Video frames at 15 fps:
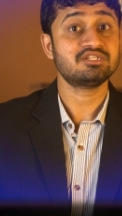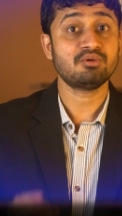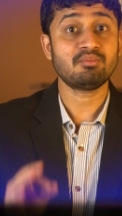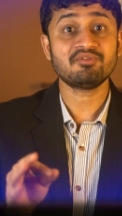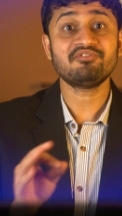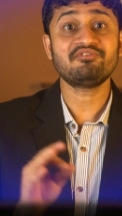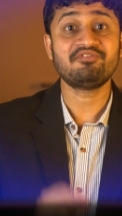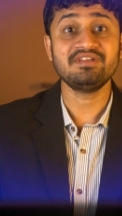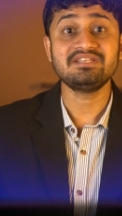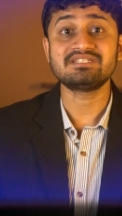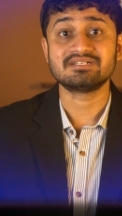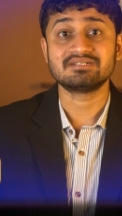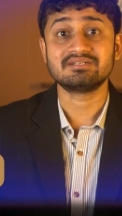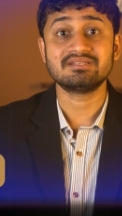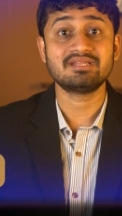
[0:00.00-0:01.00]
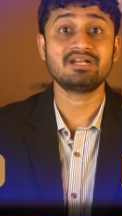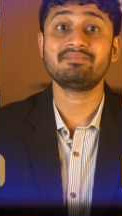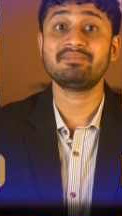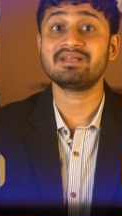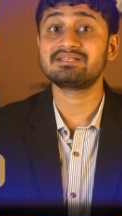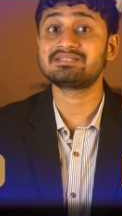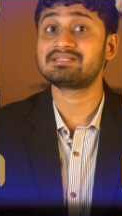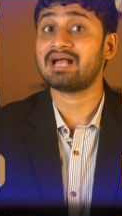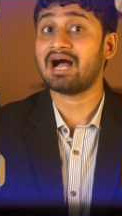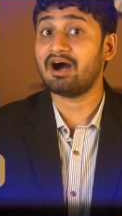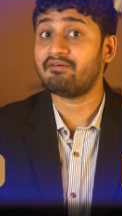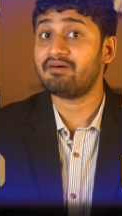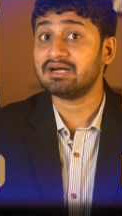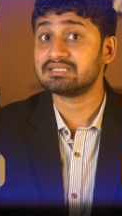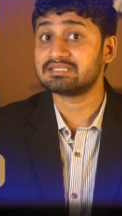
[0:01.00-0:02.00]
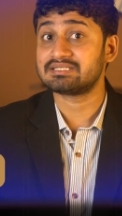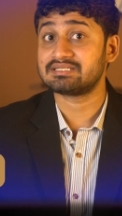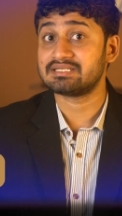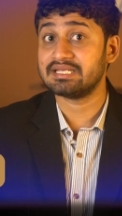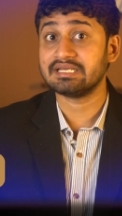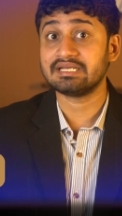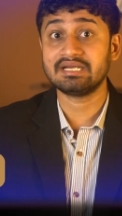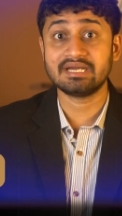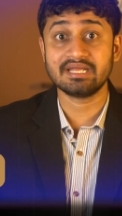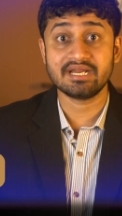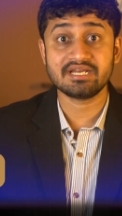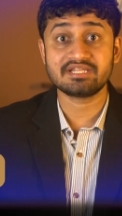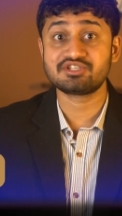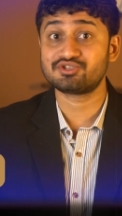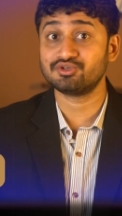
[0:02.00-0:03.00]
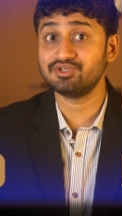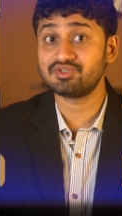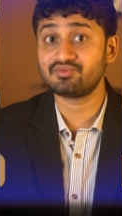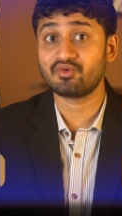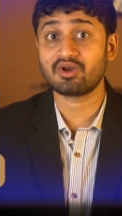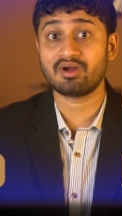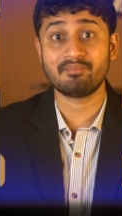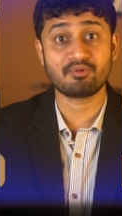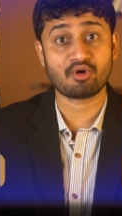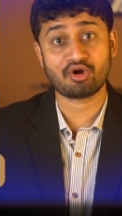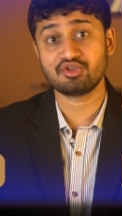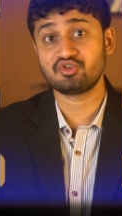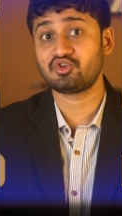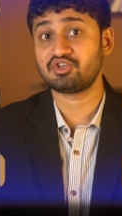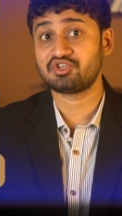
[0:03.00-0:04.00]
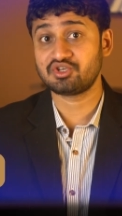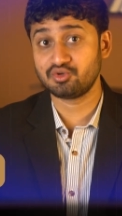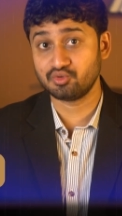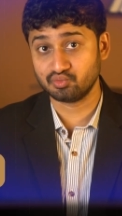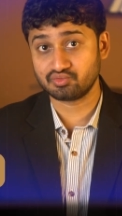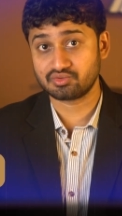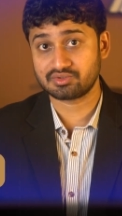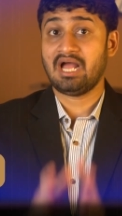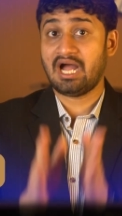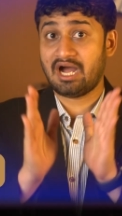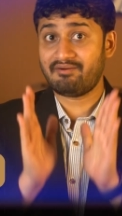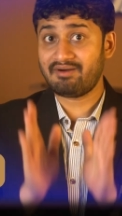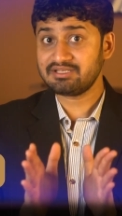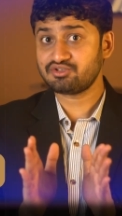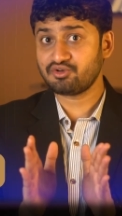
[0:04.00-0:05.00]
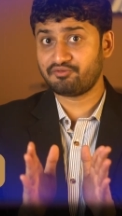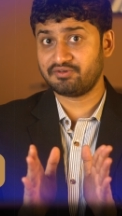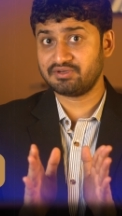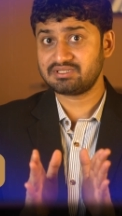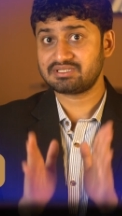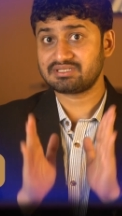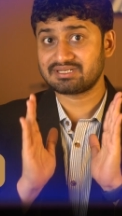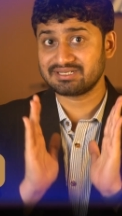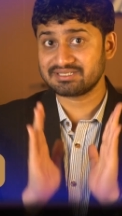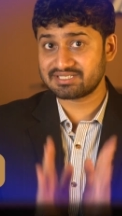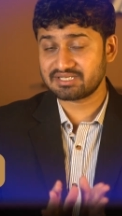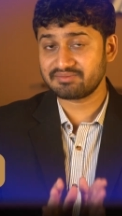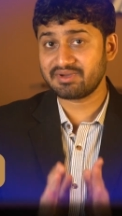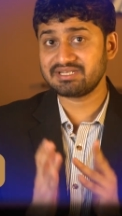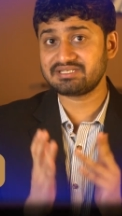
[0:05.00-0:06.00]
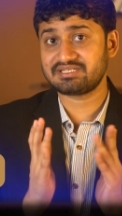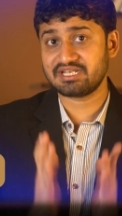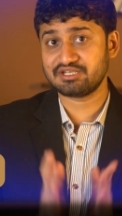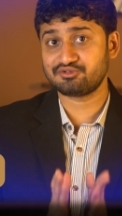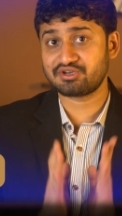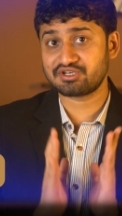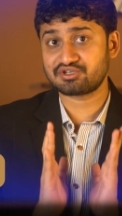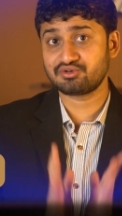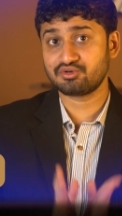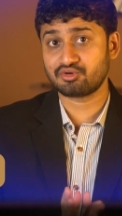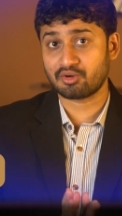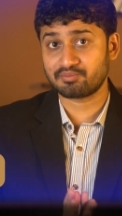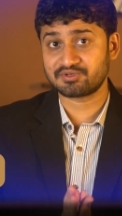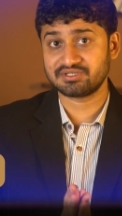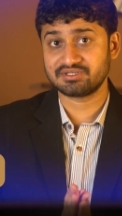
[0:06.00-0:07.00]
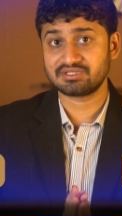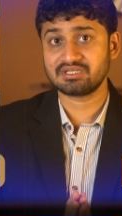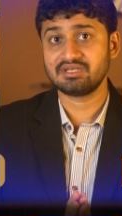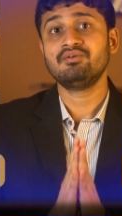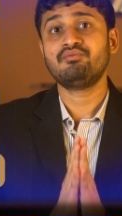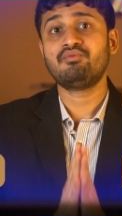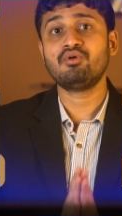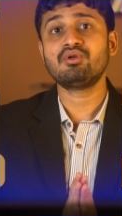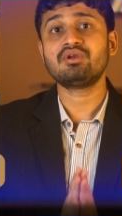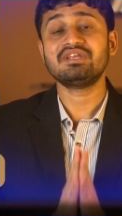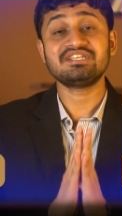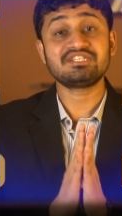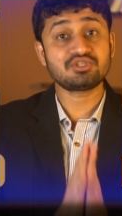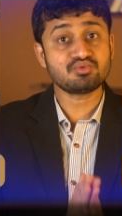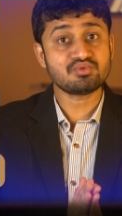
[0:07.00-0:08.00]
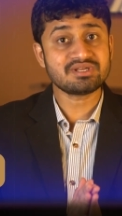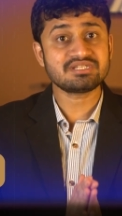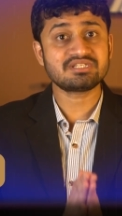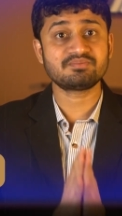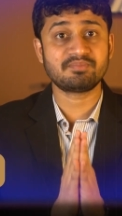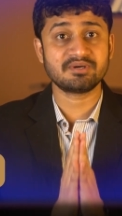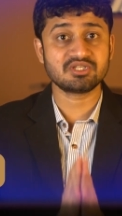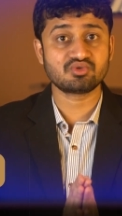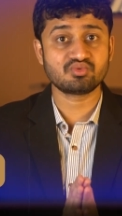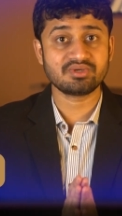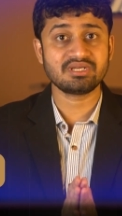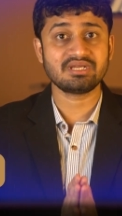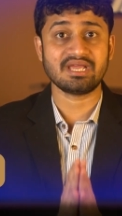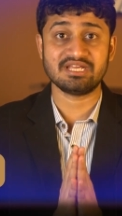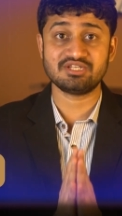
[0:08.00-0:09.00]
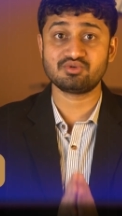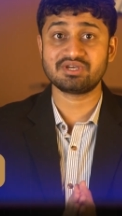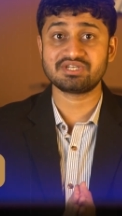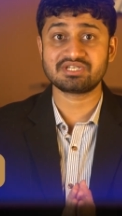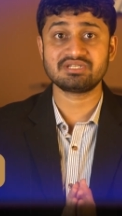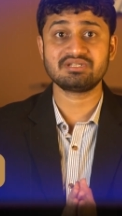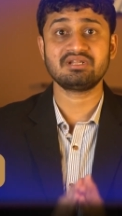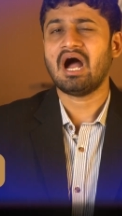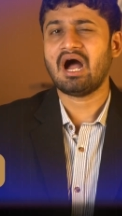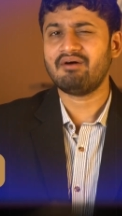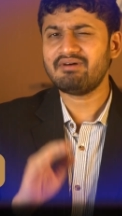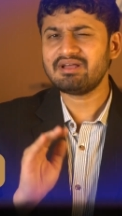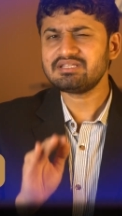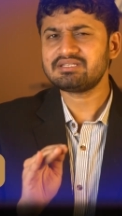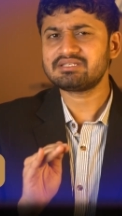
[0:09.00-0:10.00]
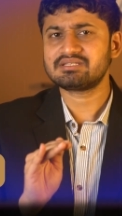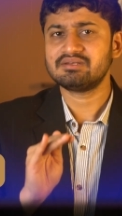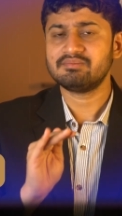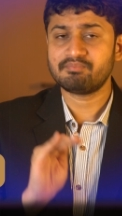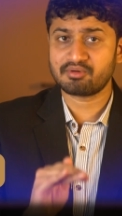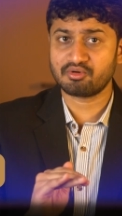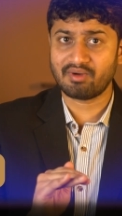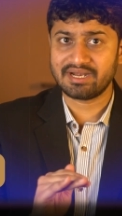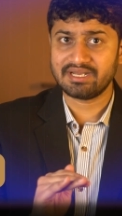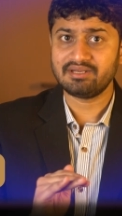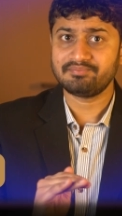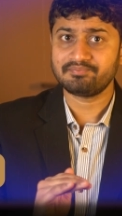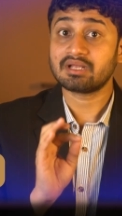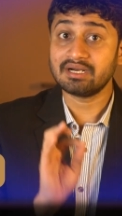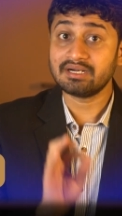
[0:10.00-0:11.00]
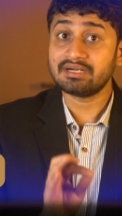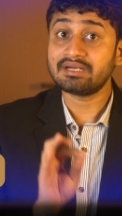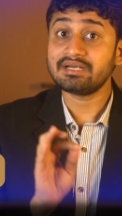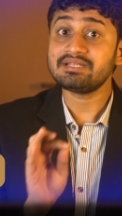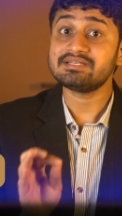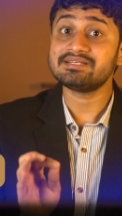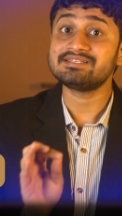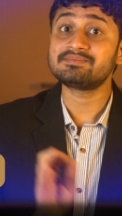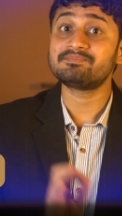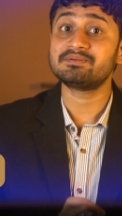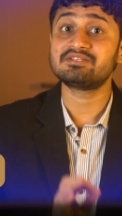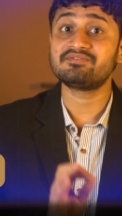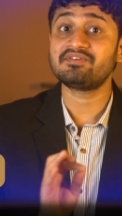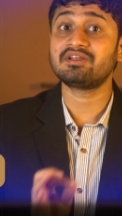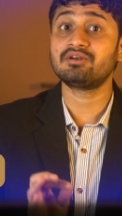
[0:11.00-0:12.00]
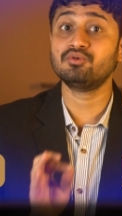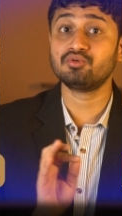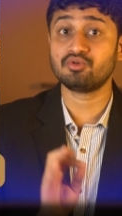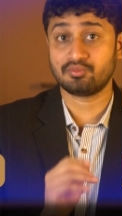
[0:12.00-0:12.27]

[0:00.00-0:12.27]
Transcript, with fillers: some of the features that makes Avanse a great choice for abroad education loan. Avanse offers customized educational options for students pursuing education. Avanse provide country-specific loan